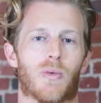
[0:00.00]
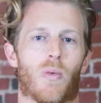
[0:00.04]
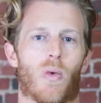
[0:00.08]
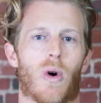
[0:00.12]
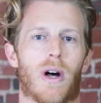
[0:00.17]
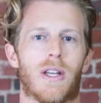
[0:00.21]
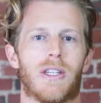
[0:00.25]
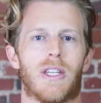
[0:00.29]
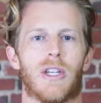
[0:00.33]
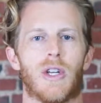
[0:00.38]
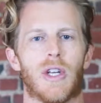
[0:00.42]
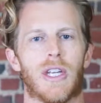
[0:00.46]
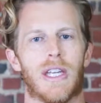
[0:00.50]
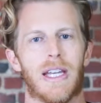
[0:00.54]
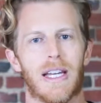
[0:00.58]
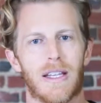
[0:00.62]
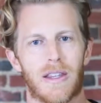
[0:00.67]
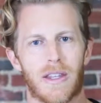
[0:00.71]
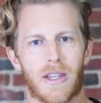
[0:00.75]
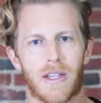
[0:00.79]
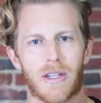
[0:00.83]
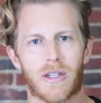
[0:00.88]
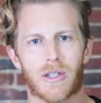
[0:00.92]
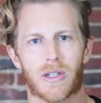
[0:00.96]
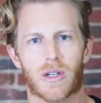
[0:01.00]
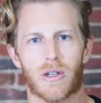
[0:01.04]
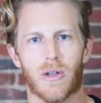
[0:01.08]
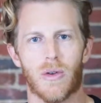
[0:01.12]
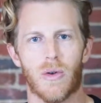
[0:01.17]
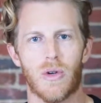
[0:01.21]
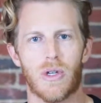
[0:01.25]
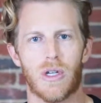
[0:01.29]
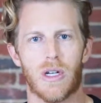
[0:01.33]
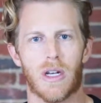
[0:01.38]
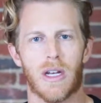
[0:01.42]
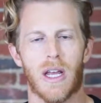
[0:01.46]
want to get this
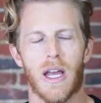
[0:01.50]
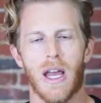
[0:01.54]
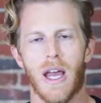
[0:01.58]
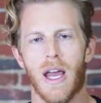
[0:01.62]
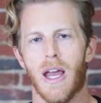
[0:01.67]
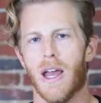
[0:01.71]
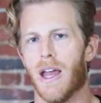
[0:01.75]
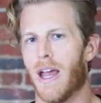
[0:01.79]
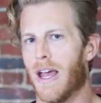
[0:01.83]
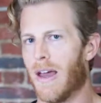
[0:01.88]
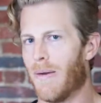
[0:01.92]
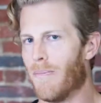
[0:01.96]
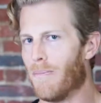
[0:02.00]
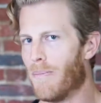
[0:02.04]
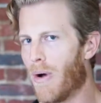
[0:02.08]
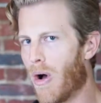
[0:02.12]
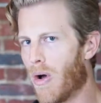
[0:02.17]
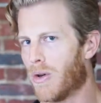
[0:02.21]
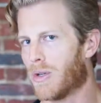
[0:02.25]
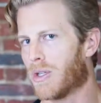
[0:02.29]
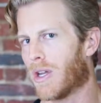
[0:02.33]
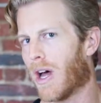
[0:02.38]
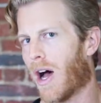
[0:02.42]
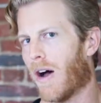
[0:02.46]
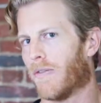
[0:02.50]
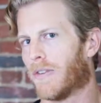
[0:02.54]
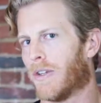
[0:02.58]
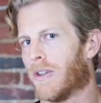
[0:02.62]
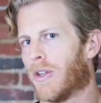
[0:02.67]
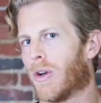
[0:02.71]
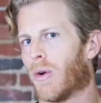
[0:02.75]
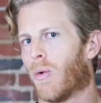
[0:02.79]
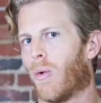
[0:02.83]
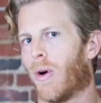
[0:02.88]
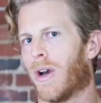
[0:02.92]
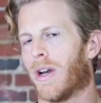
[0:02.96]
solution, and most often
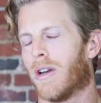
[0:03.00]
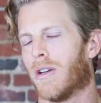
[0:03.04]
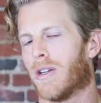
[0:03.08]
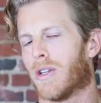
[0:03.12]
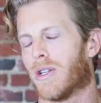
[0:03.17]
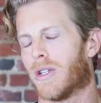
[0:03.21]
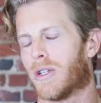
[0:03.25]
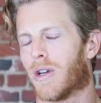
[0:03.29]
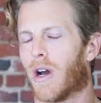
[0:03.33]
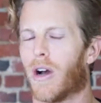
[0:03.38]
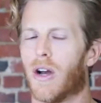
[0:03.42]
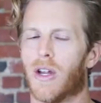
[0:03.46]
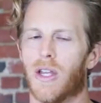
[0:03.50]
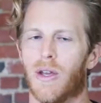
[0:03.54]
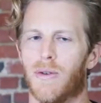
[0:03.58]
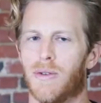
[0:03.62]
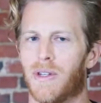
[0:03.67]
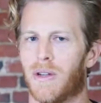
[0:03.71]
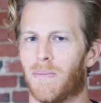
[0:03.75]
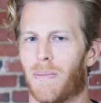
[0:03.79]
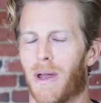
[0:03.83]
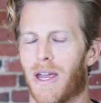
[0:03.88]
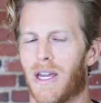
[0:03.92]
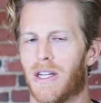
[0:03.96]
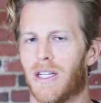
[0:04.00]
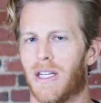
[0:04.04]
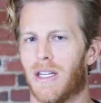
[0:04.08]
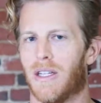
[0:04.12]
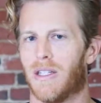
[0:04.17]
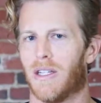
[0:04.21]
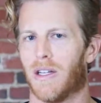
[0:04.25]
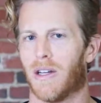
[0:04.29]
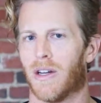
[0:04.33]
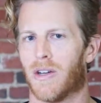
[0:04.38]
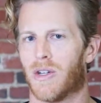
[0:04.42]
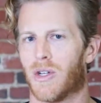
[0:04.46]
they're wanting to start using patient
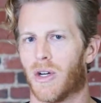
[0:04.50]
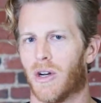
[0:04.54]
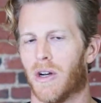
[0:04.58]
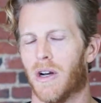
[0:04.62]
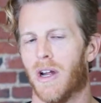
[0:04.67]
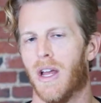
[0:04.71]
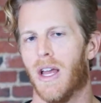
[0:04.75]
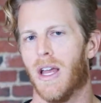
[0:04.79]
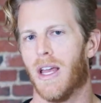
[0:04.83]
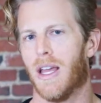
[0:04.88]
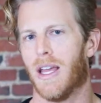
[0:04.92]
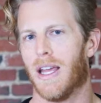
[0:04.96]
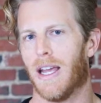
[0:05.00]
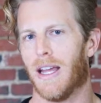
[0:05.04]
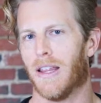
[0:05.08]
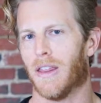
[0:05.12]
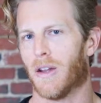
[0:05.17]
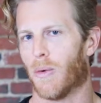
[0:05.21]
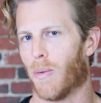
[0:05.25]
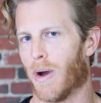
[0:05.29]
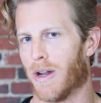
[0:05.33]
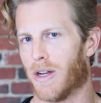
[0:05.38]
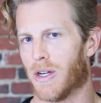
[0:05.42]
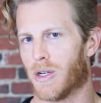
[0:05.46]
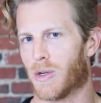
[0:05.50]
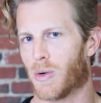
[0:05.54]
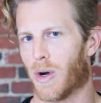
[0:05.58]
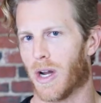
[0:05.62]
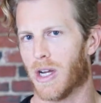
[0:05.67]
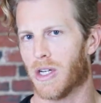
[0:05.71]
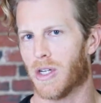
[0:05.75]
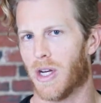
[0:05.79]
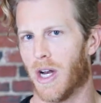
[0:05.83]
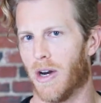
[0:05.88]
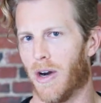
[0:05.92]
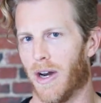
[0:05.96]
e-signature in the
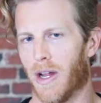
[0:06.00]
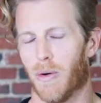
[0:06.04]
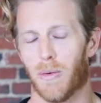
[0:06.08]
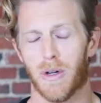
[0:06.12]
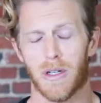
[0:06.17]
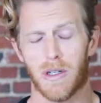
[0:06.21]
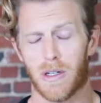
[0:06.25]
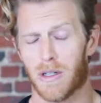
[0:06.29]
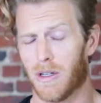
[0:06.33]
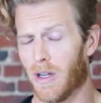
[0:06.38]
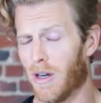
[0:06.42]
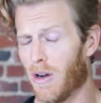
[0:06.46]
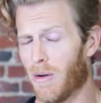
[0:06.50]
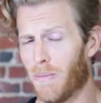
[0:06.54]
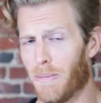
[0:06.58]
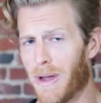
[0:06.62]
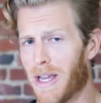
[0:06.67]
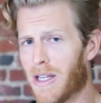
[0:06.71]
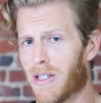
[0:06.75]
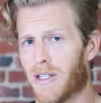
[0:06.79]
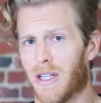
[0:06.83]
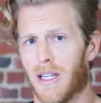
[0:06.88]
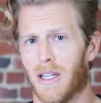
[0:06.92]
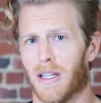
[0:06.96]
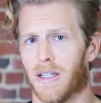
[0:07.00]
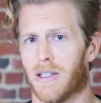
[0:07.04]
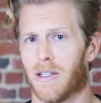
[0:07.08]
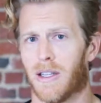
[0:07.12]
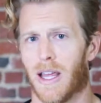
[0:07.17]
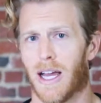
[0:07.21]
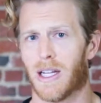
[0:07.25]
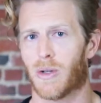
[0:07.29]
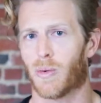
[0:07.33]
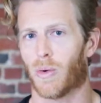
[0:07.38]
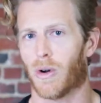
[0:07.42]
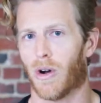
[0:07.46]
registration area, which makes sense.
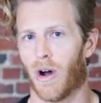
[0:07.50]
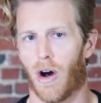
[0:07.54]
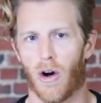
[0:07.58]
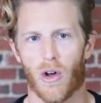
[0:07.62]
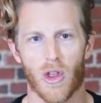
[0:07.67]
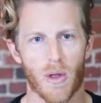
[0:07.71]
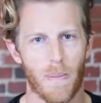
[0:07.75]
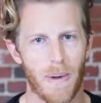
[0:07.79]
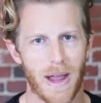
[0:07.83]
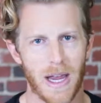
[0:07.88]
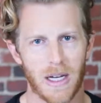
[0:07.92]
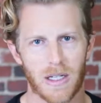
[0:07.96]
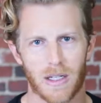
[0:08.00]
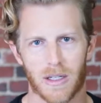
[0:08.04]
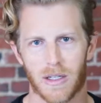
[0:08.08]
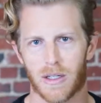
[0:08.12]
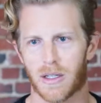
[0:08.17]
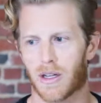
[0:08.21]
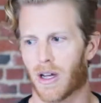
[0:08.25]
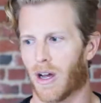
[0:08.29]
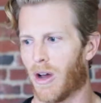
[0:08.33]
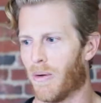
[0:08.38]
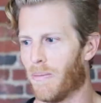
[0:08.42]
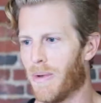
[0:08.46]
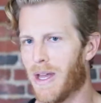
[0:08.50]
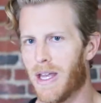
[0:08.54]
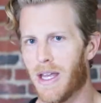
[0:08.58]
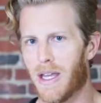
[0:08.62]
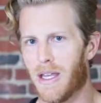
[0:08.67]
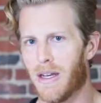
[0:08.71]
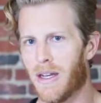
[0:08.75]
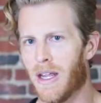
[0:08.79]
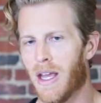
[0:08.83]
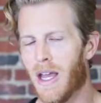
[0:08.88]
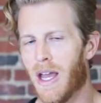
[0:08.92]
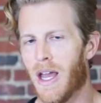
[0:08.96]
That's where all the patients come
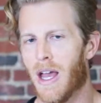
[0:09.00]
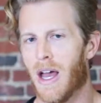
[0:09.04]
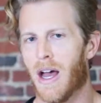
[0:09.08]
in.